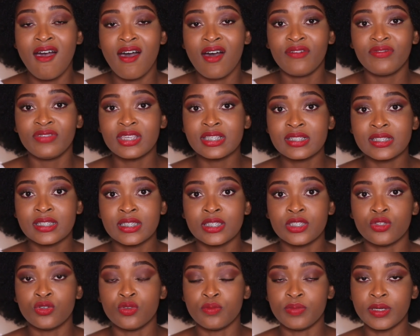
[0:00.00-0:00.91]
Obviously,
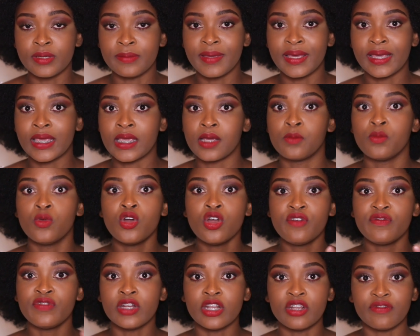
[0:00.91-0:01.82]
you'd be making
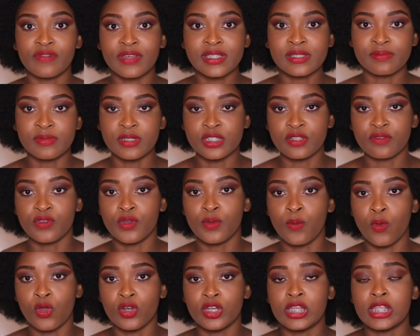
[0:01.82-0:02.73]
more of an investment if you
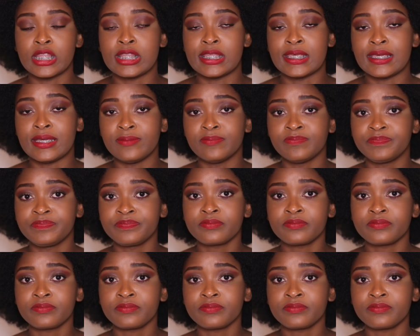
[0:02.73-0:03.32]
bought the